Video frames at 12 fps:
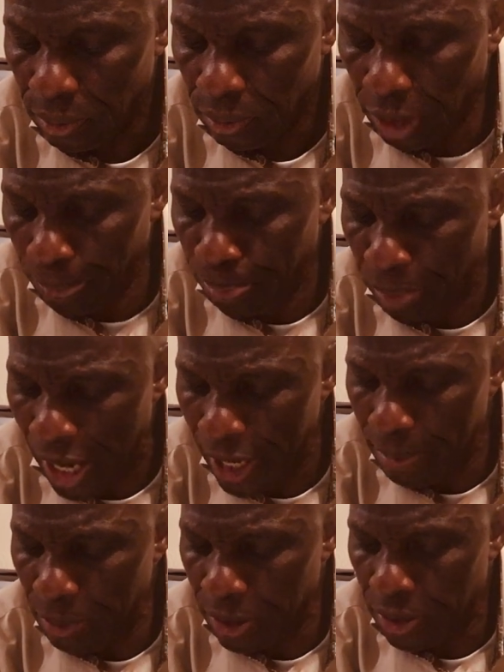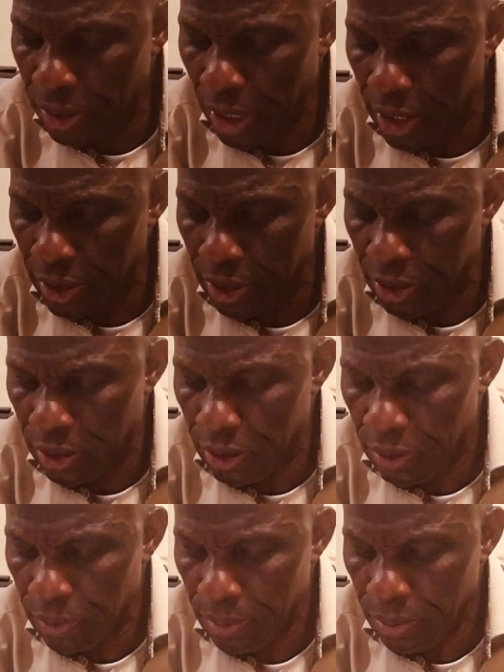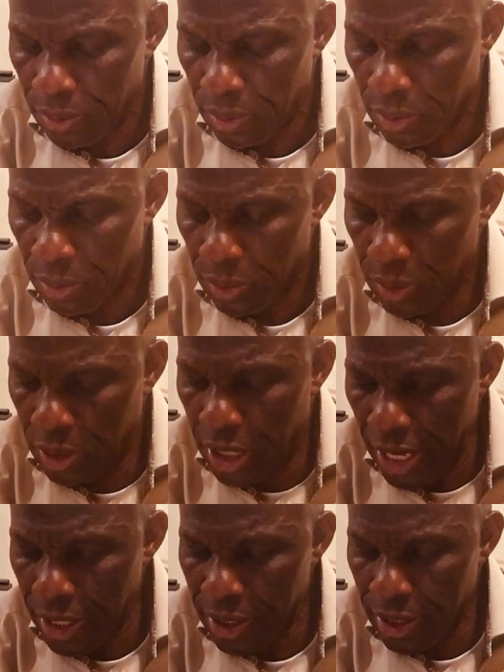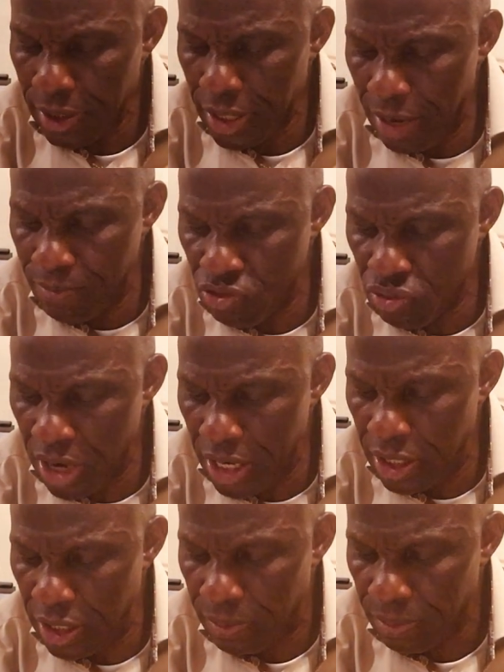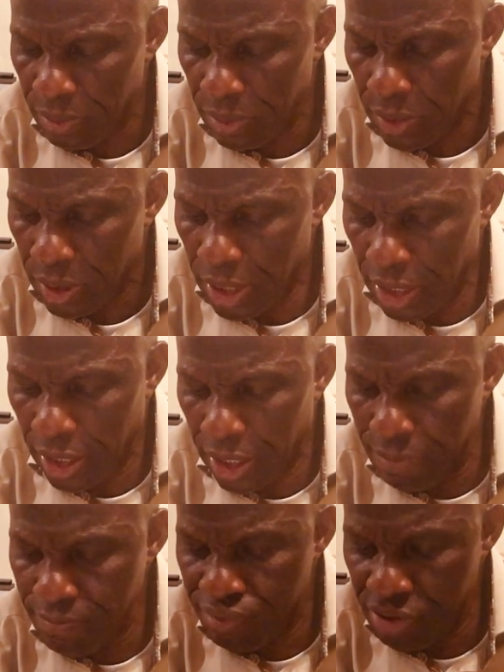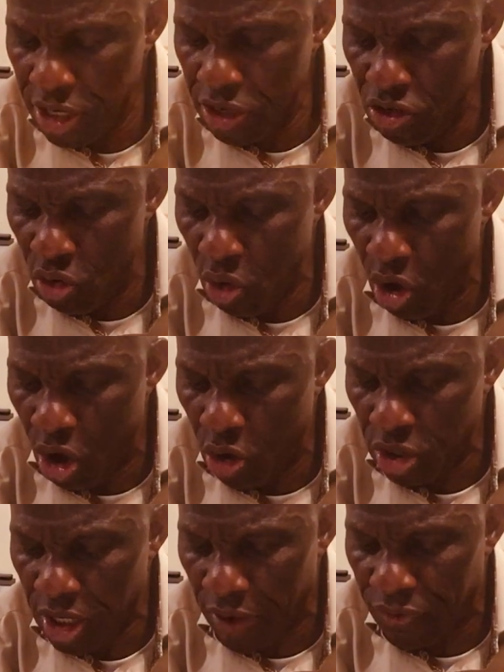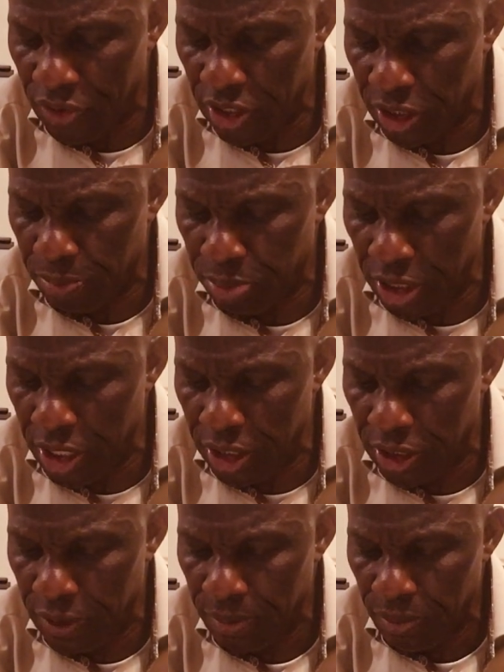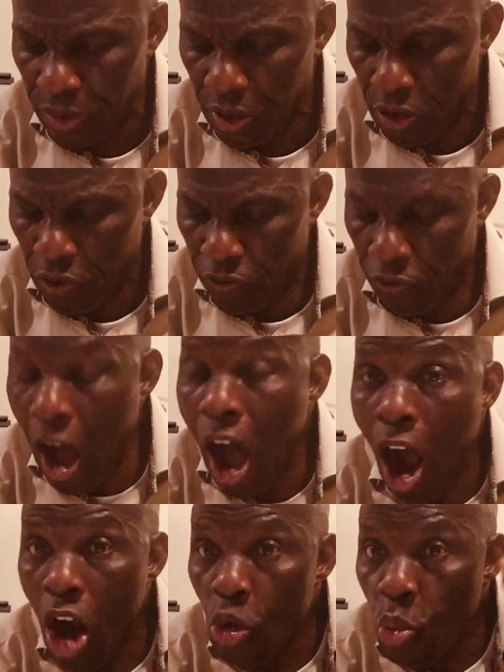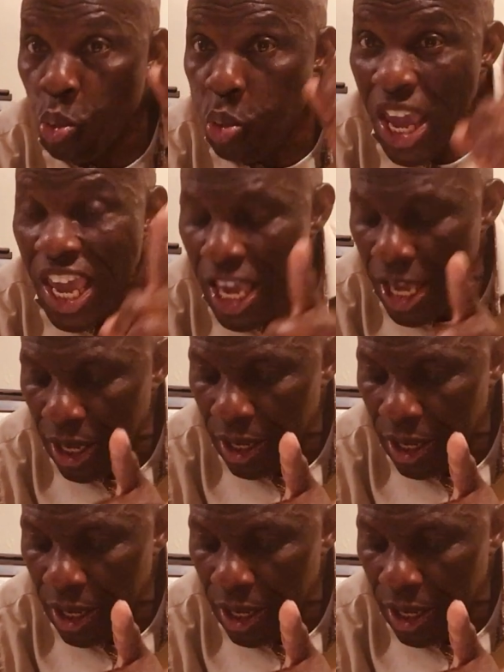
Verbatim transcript: The Bible says, Get them ready that I can bring you out of this place. For we,